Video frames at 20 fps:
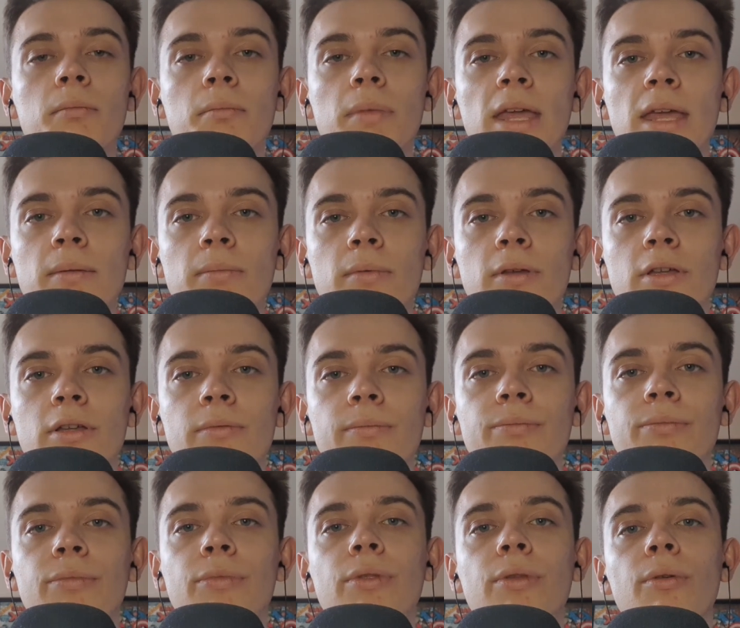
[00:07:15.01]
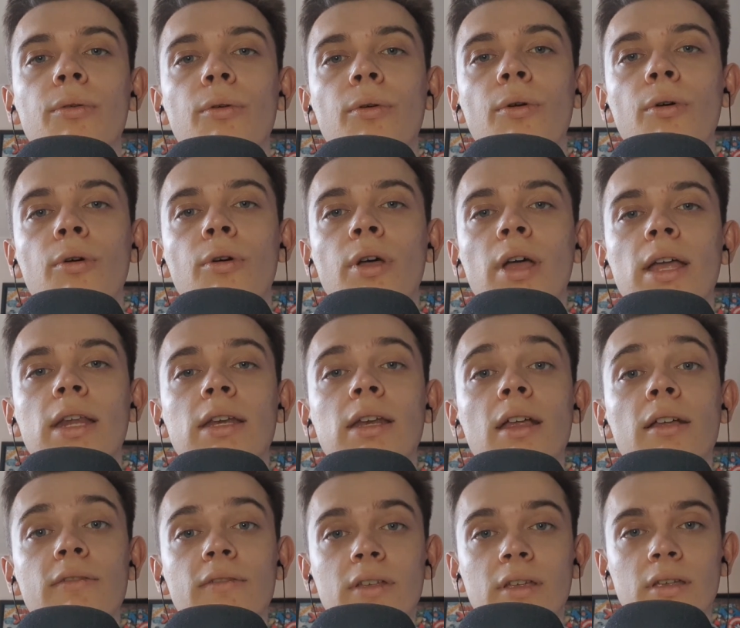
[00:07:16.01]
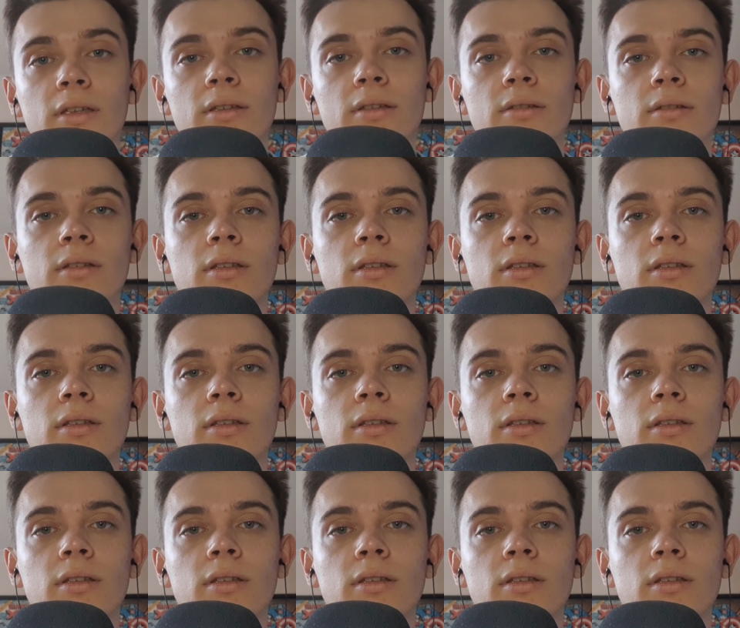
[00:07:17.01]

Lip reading: paper or another